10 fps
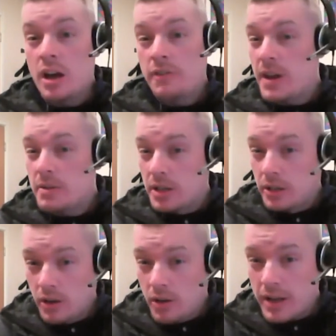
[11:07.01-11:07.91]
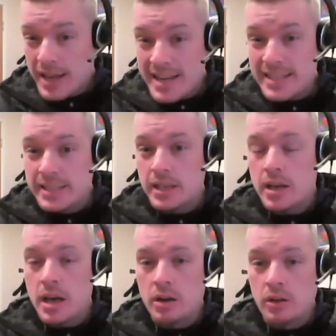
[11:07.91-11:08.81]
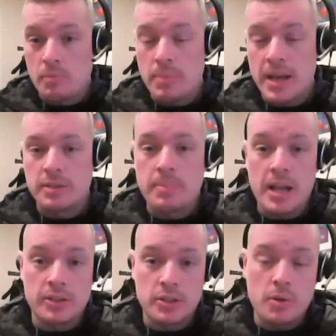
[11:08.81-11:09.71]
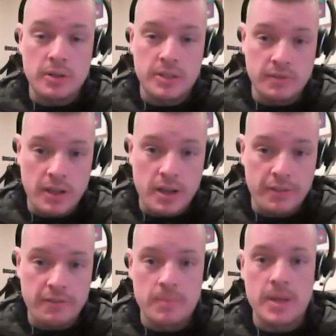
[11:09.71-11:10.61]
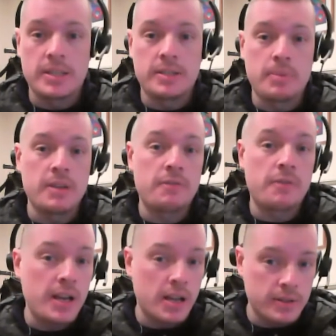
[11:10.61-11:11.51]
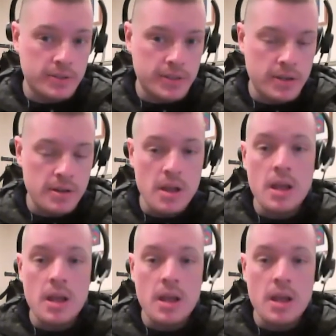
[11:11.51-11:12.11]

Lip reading: I found it a lot easier and a lot better balanced quality of life for me to be a freelancer.